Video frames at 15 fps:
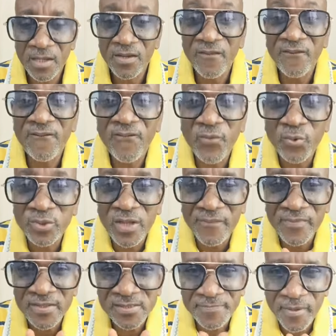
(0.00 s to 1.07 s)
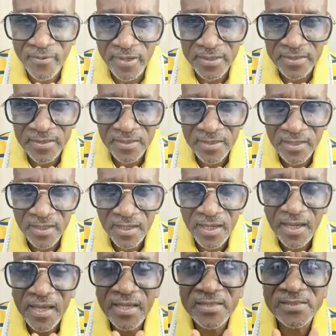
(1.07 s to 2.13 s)
The fruit of the Spirit
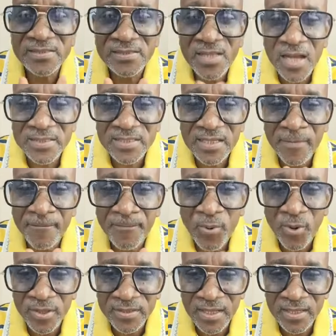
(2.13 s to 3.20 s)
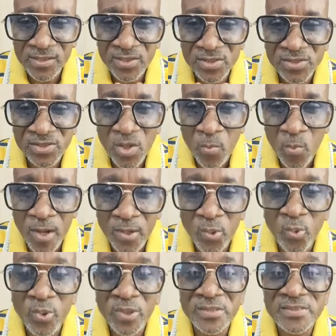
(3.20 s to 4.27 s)
is not important to someone
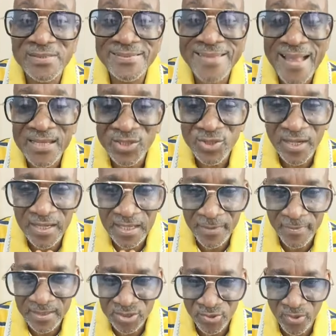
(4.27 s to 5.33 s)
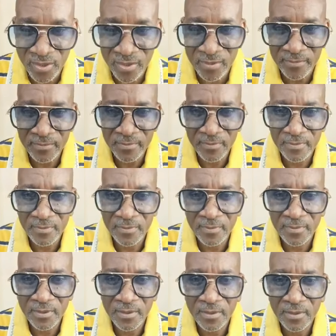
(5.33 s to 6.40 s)
who is naturally immature.
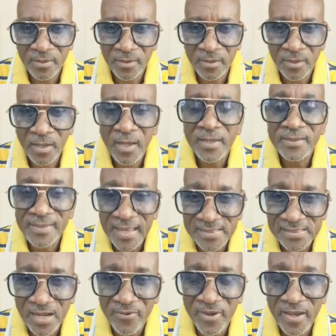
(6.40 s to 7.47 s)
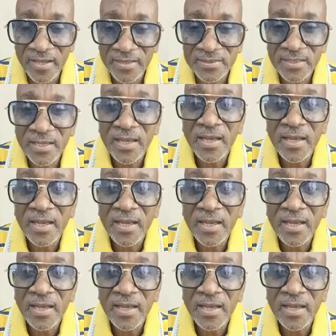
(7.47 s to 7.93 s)
That's correct.